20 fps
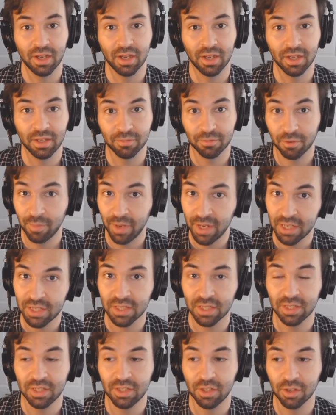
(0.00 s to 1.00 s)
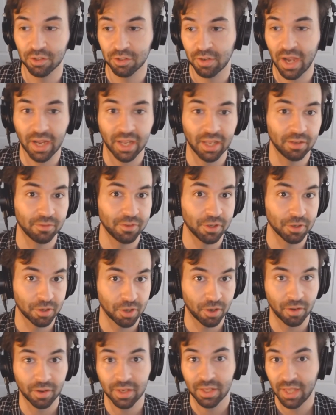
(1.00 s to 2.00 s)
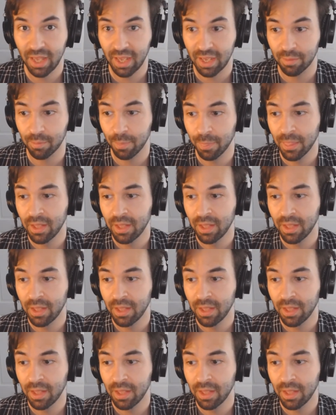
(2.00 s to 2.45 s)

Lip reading: information you're tracking for your current game.